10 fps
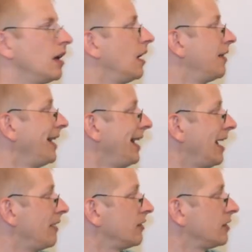They
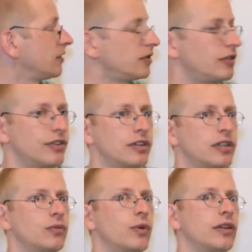have a
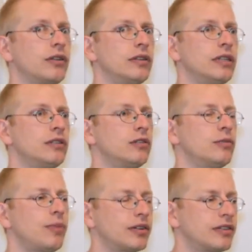certificate where you need to
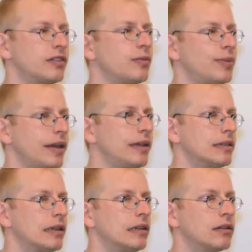participate
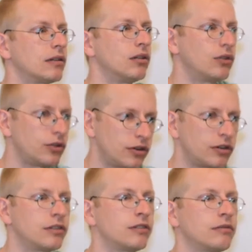and
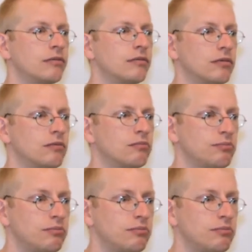learn